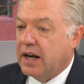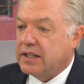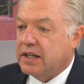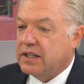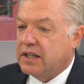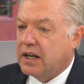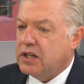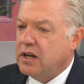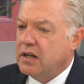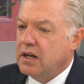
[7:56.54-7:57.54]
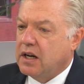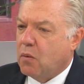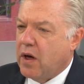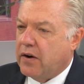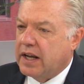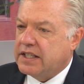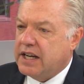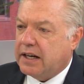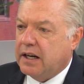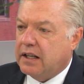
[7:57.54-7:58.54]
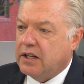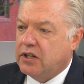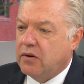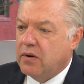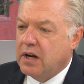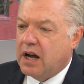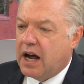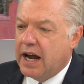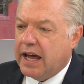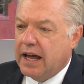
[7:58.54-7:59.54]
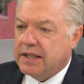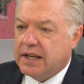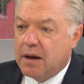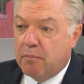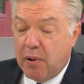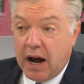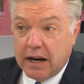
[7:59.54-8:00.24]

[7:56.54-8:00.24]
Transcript: us as such. Whether that's technically true, I can't say. But